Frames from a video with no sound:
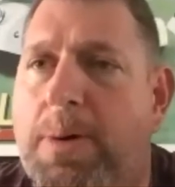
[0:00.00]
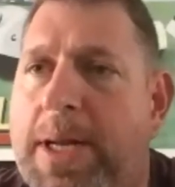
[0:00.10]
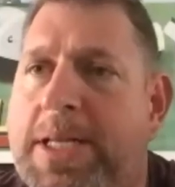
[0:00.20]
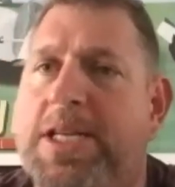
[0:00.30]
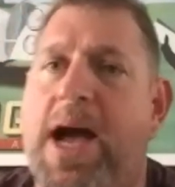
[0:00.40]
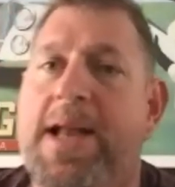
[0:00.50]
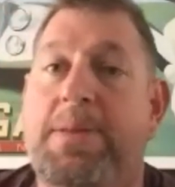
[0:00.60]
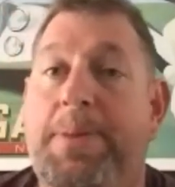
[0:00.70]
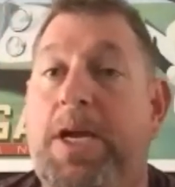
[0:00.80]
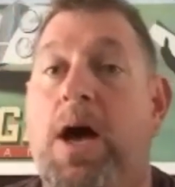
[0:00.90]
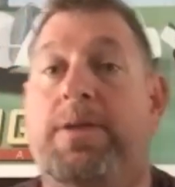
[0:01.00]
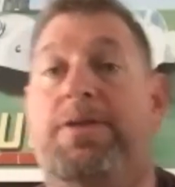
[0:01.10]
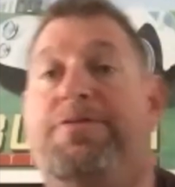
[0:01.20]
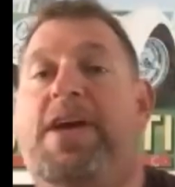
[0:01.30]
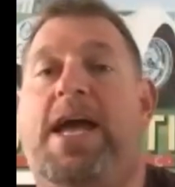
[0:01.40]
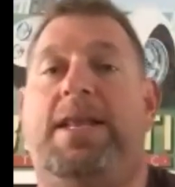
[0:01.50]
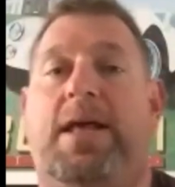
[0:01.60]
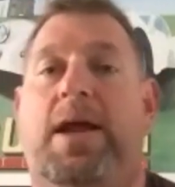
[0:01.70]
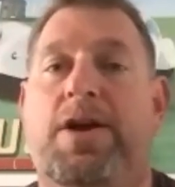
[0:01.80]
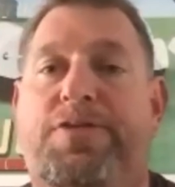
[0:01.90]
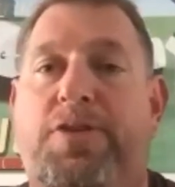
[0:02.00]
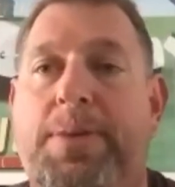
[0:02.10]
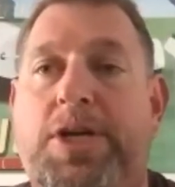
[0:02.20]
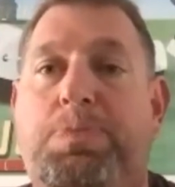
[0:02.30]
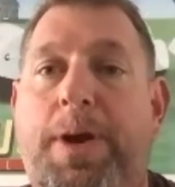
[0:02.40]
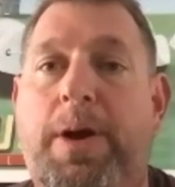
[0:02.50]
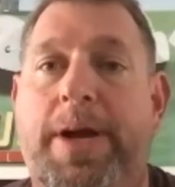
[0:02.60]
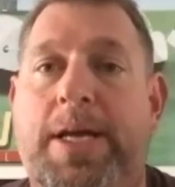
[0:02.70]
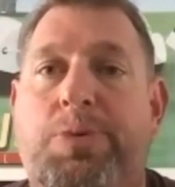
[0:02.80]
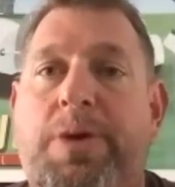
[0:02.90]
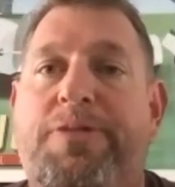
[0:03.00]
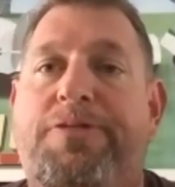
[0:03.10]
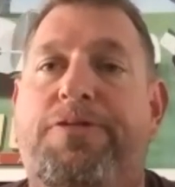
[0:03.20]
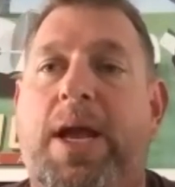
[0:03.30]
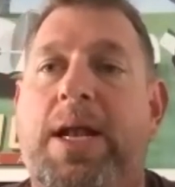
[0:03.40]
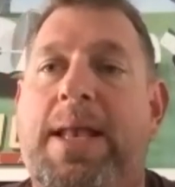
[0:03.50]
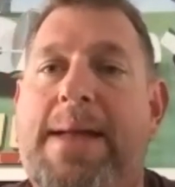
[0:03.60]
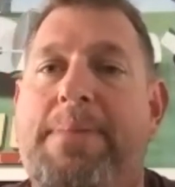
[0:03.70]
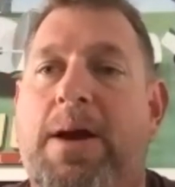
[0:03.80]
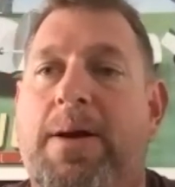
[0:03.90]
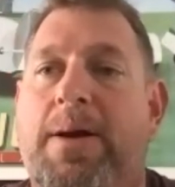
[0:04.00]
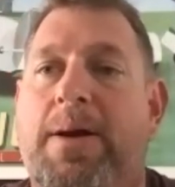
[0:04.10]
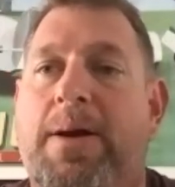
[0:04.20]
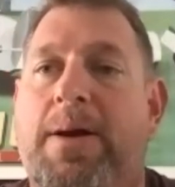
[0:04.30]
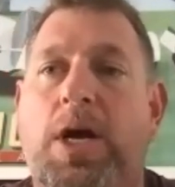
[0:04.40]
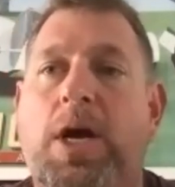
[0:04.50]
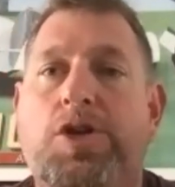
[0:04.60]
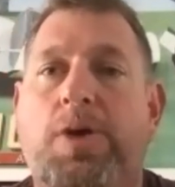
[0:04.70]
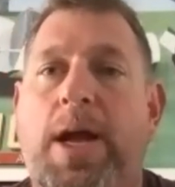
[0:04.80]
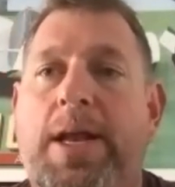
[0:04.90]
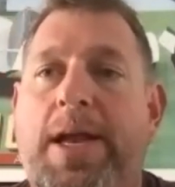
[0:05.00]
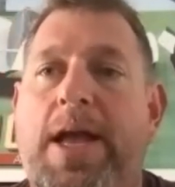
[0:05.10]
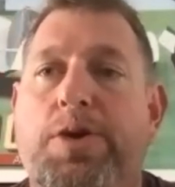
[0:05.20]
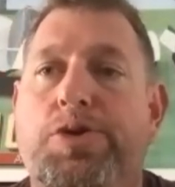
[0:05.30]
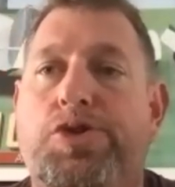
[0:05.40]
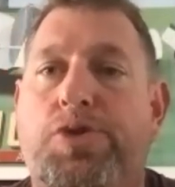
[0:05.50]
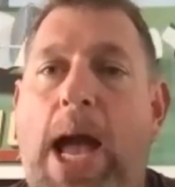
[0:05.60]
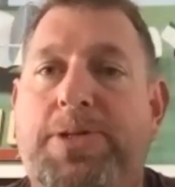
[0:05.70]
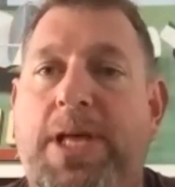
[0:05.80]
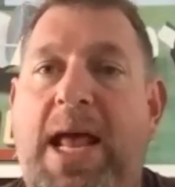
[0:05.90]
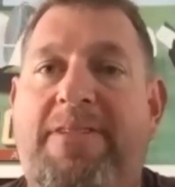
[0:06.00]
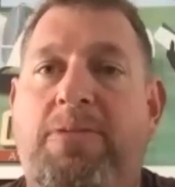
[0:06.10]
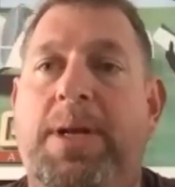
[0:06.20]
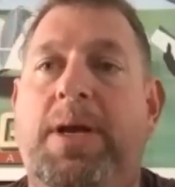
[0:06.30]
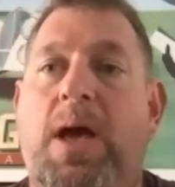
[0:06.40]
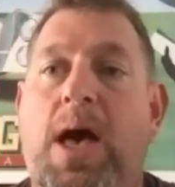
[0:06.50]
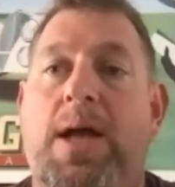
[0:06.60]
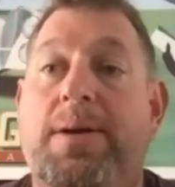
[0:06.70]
and designed to be cut to fit, and I know from experience what a freaking nightmare it is trying to get new straps that haven't been cut.